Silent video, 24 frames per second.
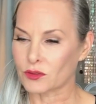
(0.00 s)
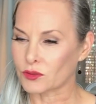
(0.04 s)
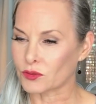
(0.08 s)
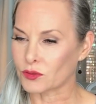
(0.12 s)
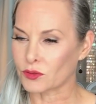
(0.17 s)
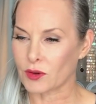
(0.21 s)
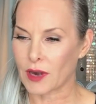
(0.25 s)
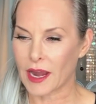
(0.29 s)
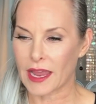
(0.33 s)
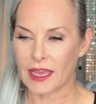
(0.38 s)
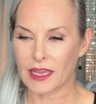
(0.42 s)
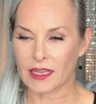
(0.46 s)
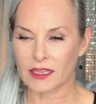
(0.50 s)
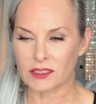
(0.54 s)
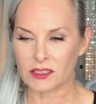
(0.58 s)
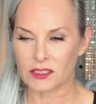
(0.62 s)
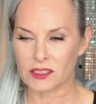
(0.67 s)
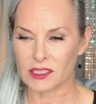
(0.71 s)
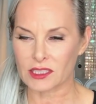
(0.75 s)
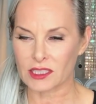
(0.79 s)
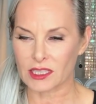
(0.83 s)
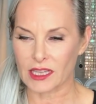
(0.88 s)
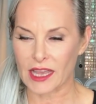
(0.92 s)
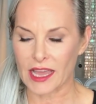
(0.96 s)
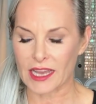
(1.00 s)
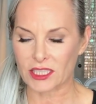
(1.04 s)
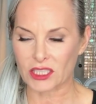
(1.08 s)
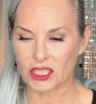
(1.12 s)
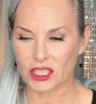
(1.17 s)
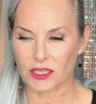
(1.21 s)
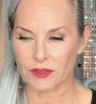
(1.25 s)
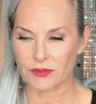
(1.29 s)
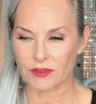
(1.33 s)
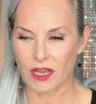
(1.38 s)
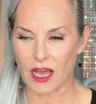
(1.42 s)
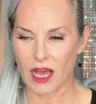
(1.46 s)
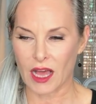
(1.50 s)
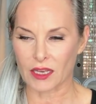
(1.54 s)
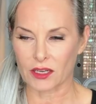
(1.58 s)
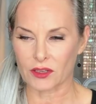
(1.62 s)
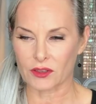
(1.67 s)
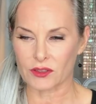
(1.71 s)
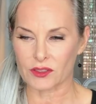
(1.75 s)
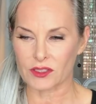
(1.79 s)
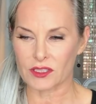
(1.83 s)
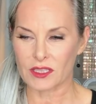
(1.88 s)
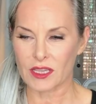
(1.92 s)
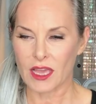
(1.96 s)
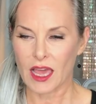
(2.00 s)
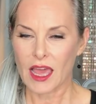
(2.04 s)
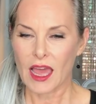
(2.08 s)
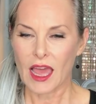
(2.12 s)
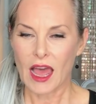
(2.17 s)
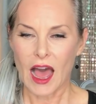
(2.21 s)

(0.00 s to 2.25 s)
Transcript: Great selection of colors.